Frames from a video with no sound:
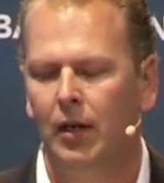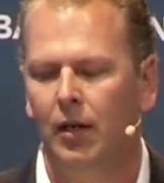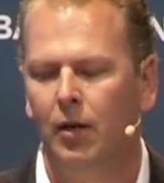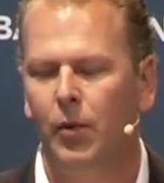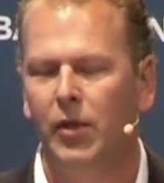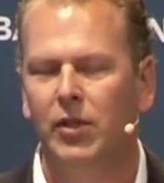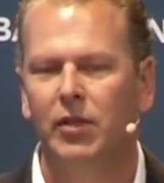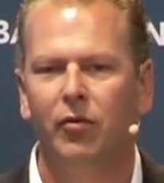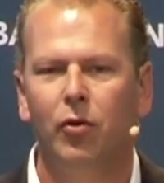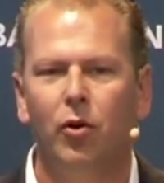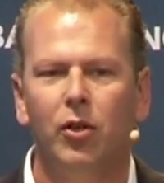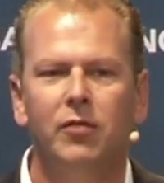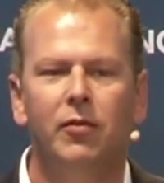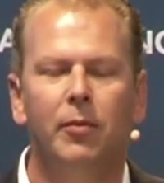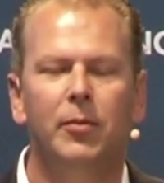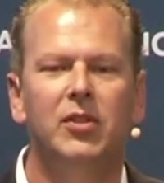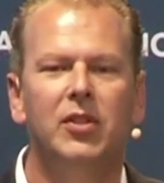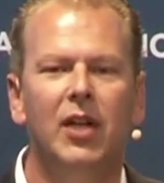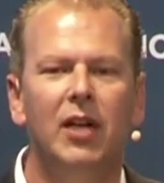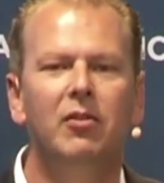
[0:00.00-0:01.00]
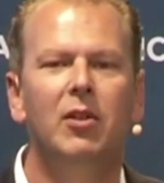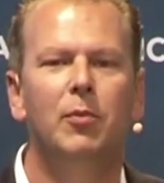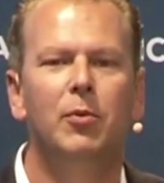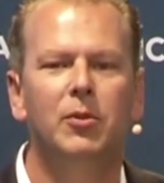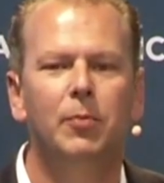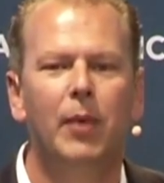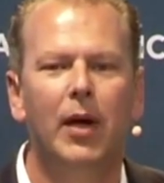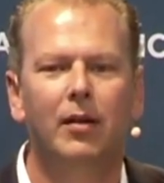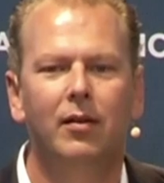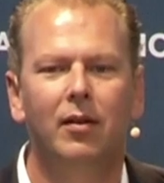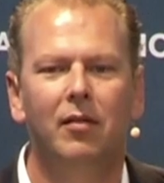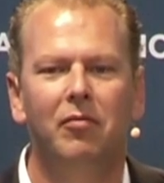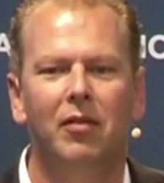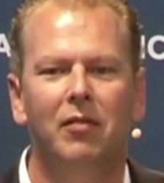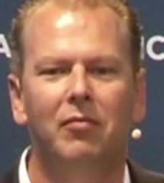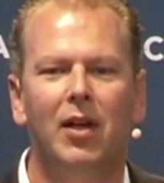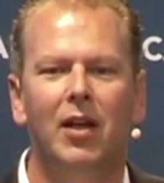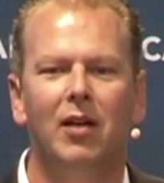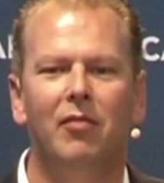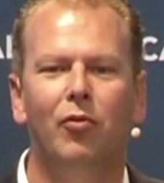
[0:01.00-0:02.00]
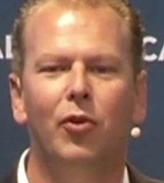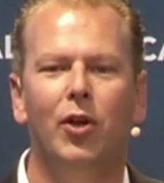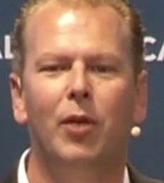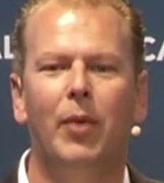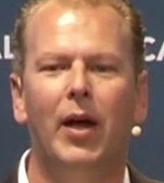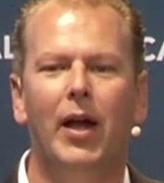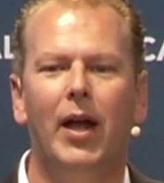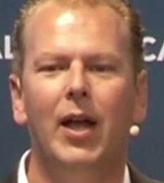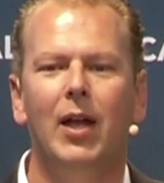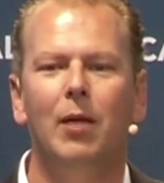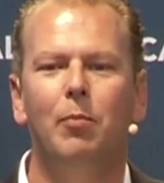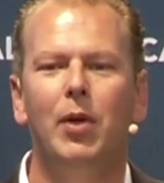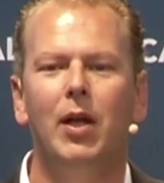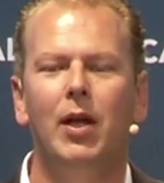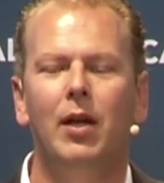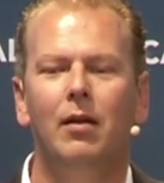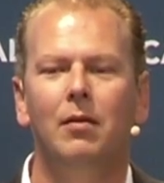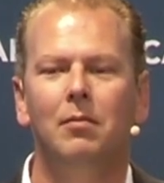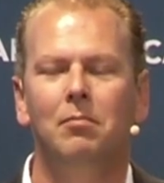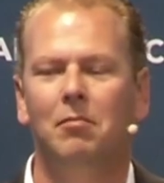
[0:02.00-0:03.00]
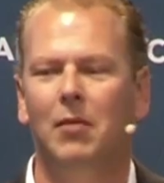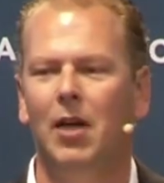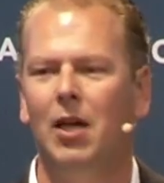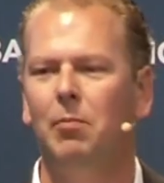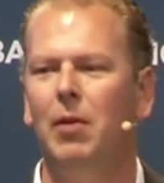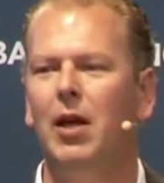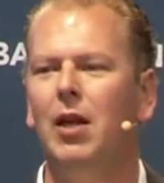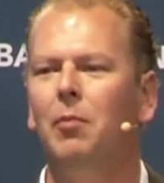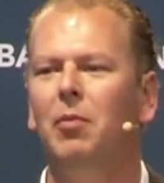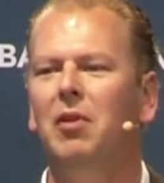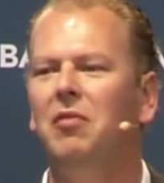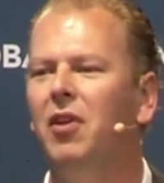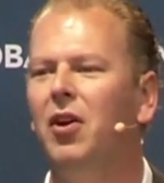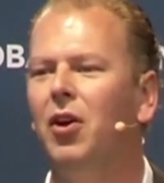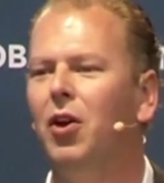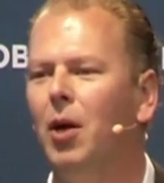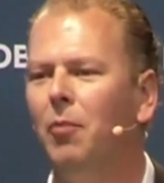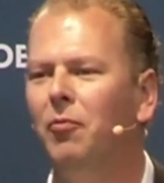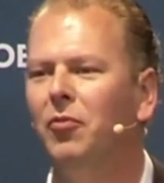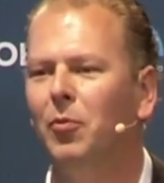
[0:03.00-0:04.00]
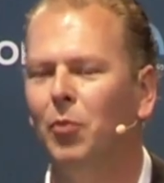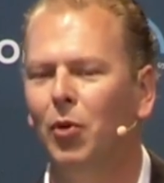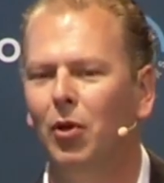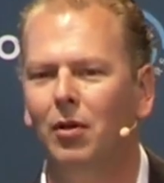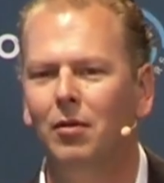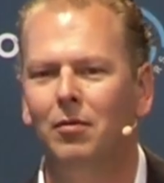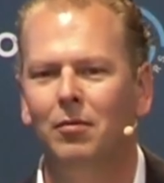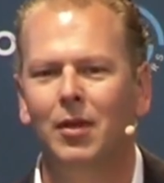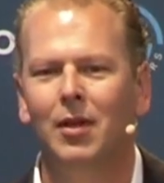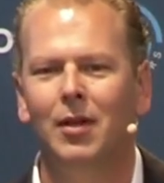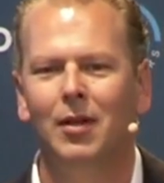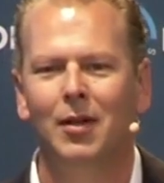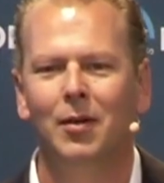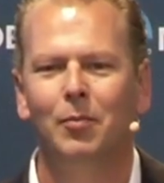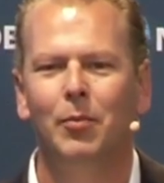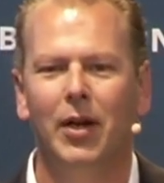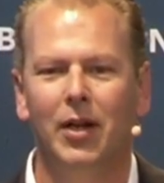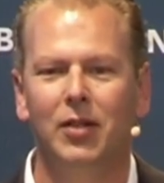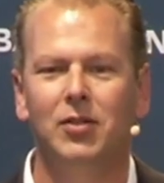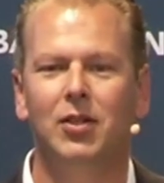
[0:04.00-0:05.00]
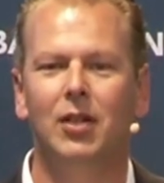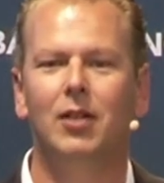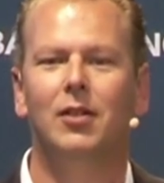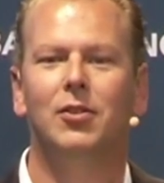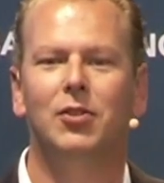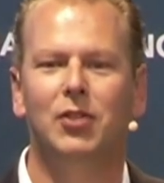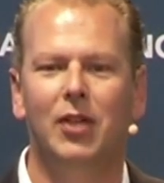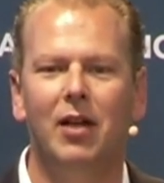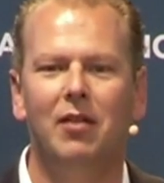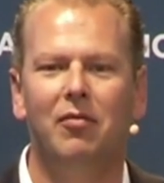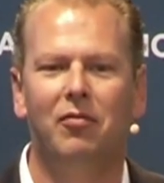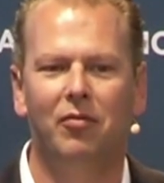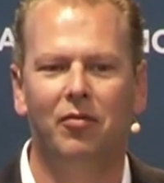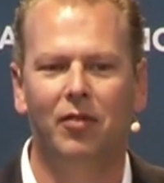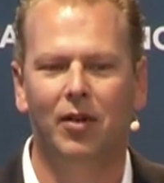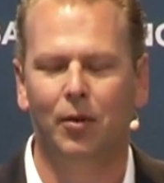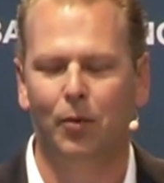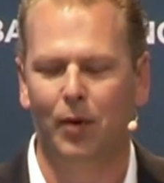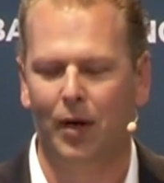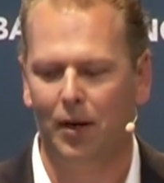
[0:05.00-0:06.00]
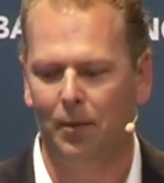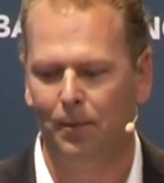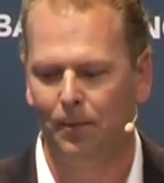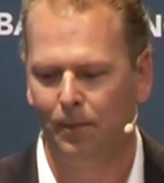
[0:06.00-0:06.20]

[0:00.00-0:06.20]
Which, of course, from a safety perspective, if they avoid it by AEB, it may not be very comfortable, but it's still safe in a way.